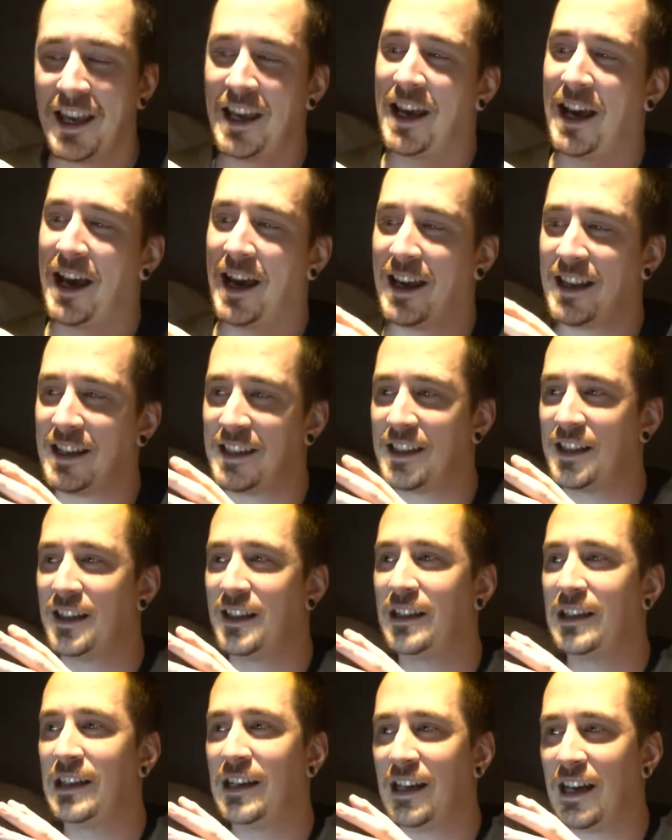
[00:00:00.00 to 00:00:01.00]

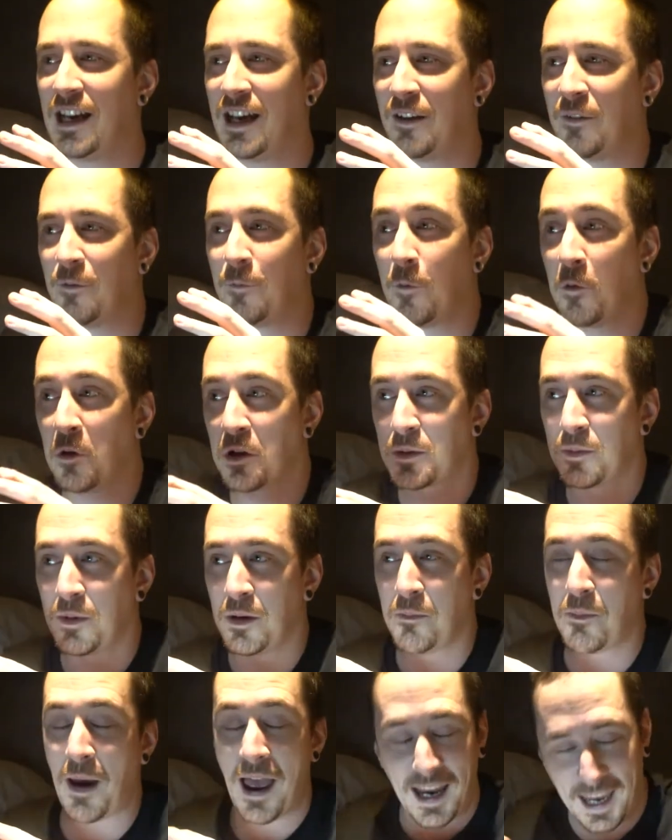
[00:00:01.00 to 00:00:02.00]
and forced me
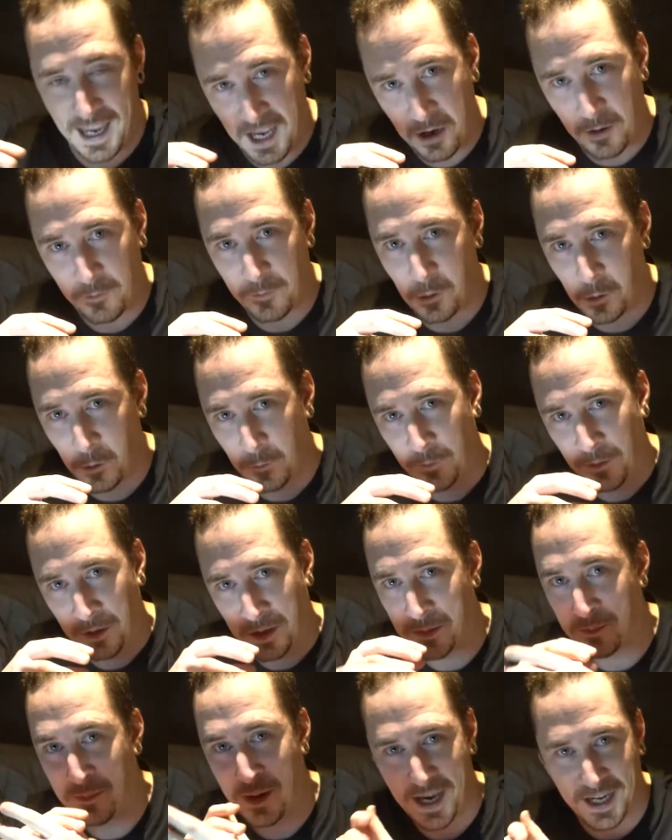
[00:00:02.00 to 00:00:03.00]
back out of
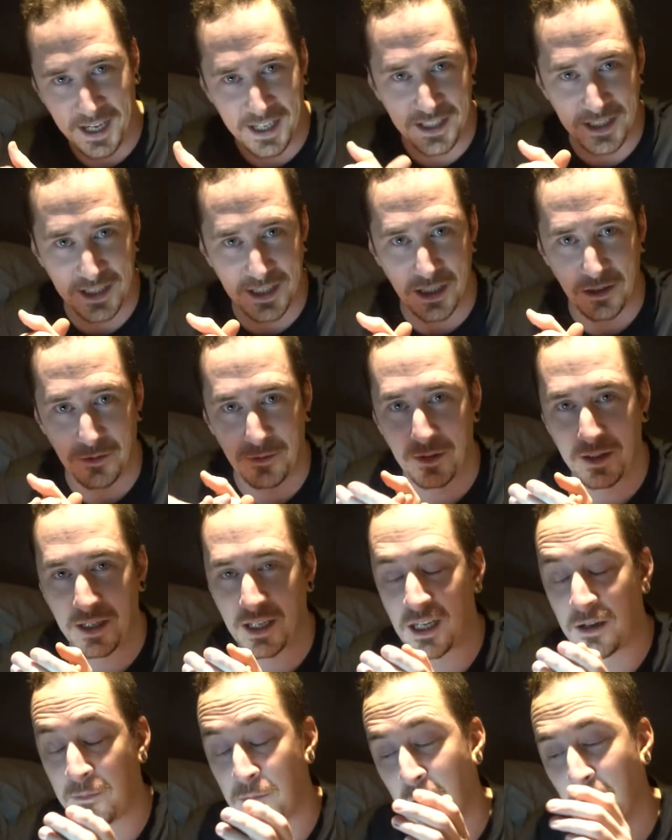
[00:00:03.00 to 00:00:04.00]
Norfolk and back into Suffolk,
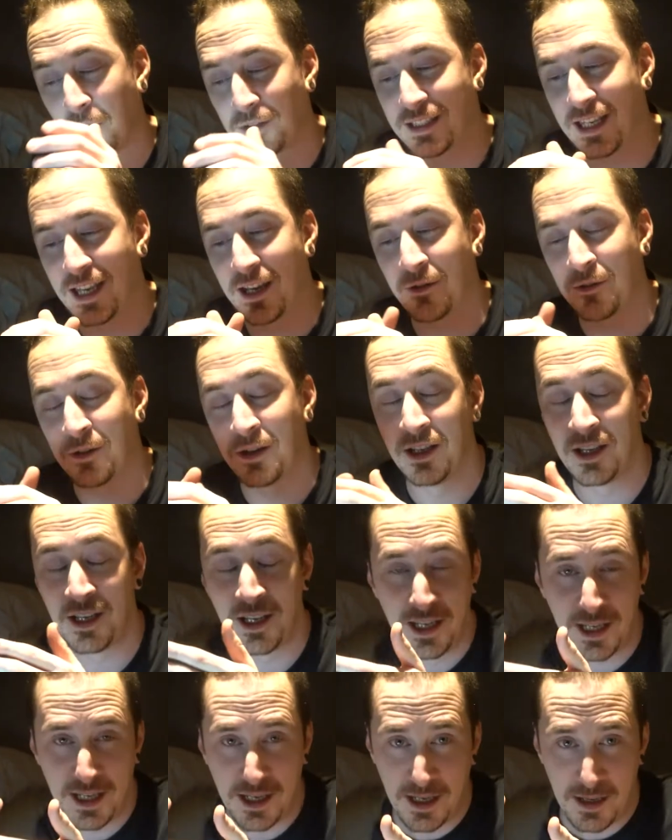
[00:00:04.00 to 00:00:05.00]
and I'm locked down
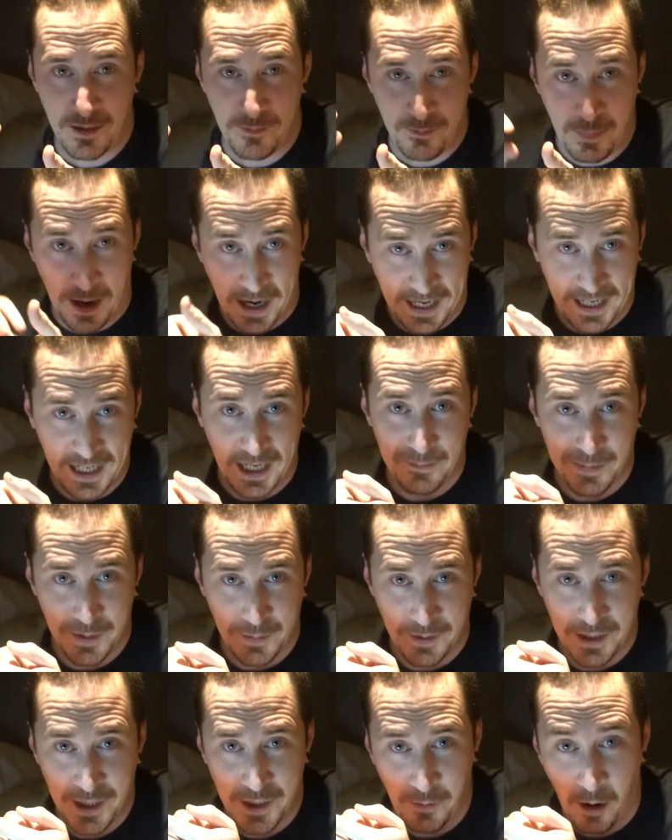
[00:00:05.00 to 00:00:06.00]
back in
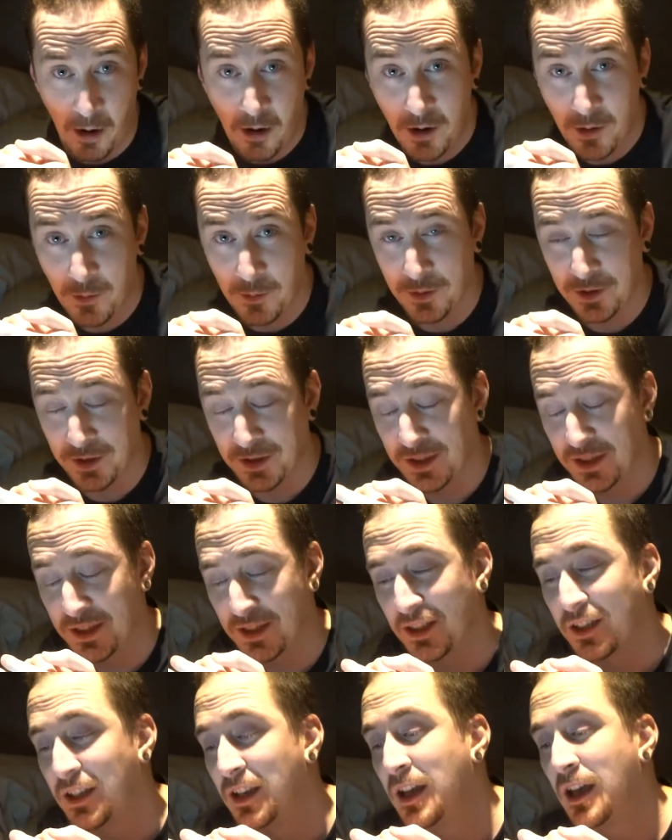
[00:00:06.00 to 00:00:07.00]
Ipswich, where I
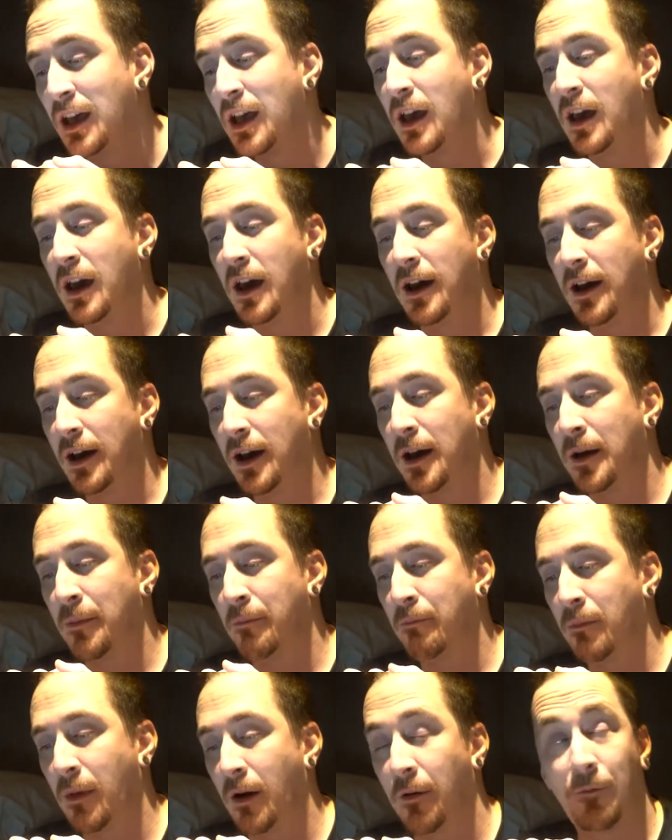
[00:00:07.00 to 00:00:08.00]
was.
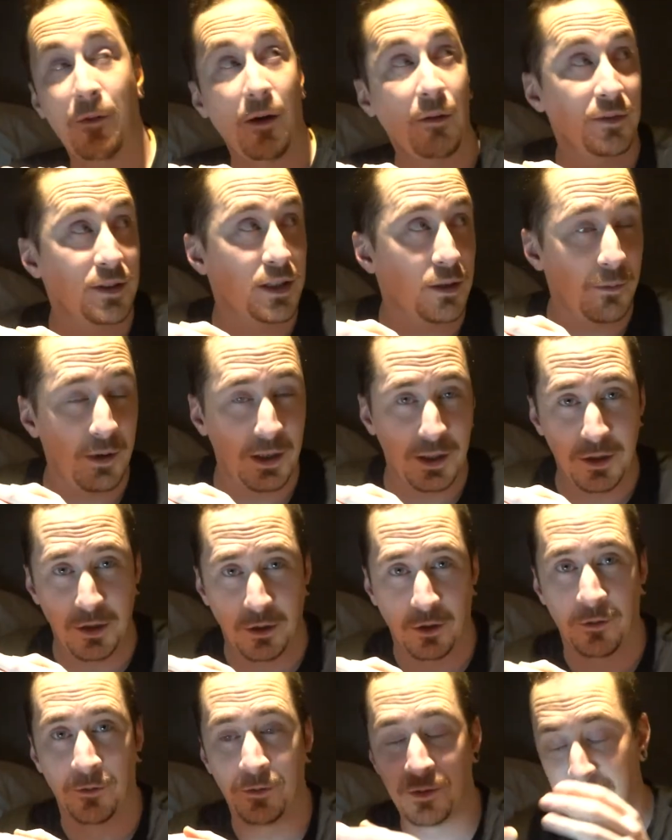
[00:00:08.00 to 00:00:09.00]
I found somewhere
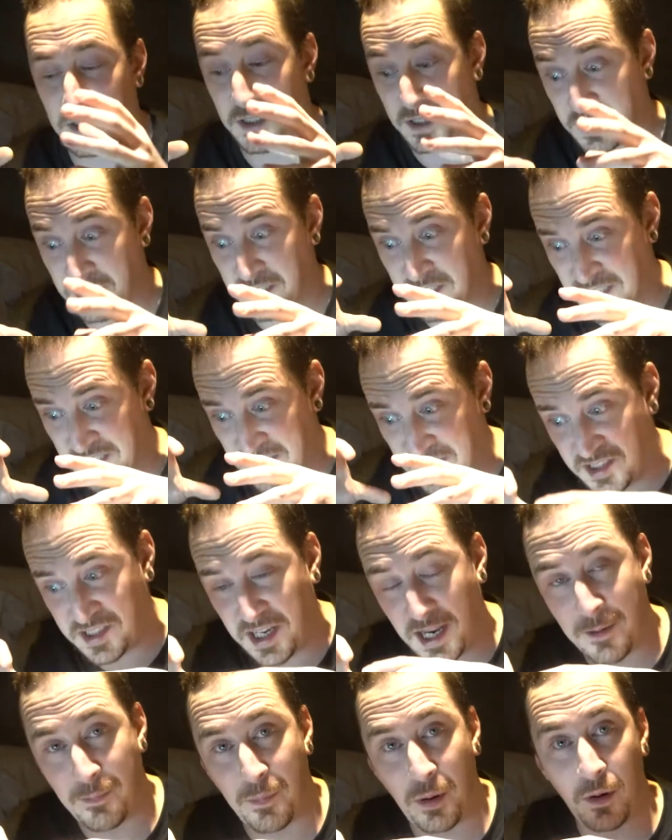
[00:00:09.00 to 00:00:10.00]
sort of to
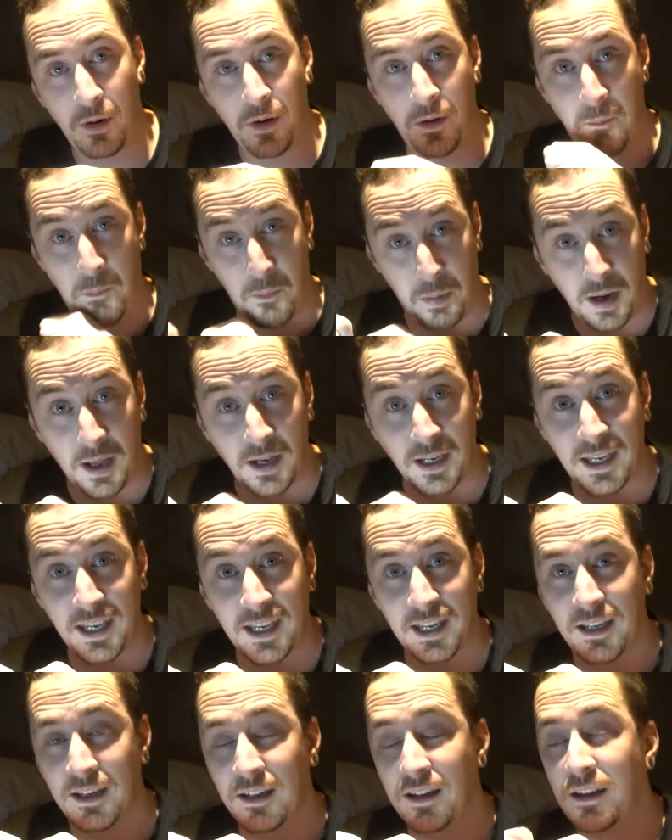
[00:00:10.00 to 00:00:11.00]
stay put and plug
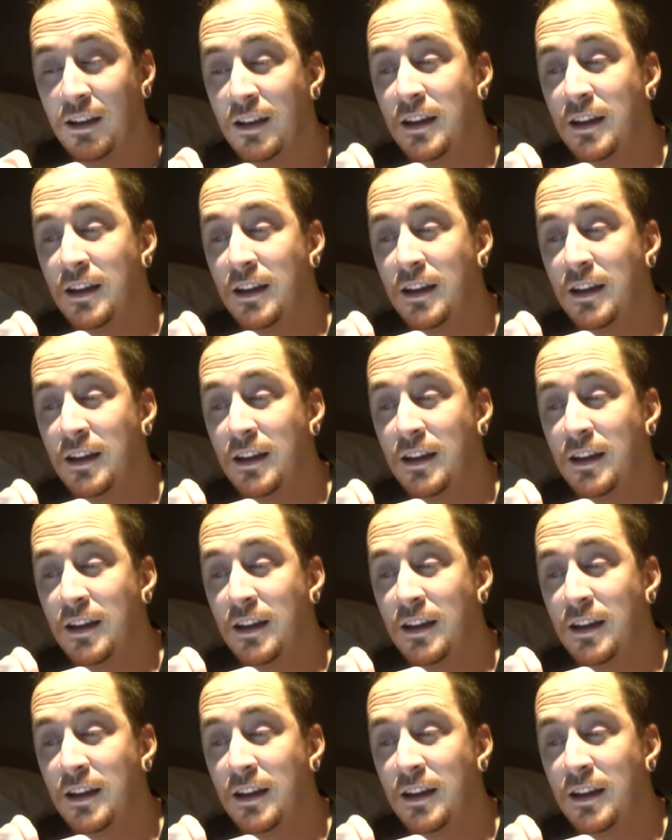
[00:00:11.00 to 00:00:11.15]
in,